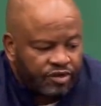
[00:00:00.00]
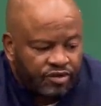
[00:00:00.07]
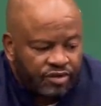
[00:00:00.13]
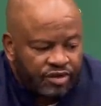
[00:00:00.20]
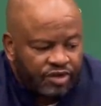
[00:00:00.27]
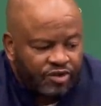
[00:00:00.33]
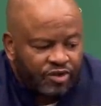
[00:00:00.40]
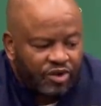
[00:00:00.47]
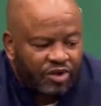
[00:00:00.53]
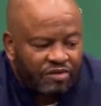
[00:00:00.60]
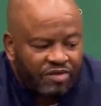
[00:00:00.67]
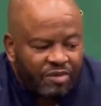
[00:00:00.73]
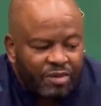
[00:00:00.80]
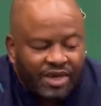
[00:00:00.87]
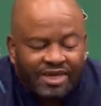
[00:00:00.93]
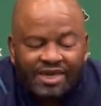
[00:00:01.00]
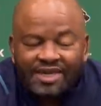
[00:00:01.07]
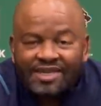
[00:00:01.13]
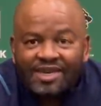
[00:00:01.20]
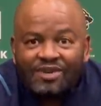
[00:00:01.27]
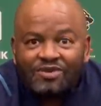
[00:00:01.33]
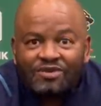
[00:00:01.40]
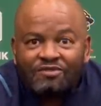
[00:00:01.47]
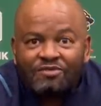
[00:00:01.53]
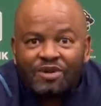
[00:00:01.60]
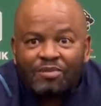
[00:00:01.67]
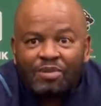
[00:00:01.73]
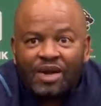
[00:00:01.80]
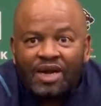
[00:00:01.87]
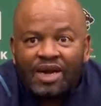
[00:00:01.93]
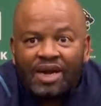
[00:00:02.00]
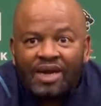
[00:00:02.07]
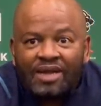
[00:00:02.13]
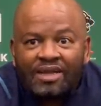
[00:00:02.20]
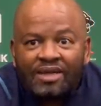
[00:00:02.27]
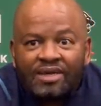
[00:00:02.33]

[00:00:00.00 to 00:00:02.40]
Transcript: The truth of the matter is that we've been playing like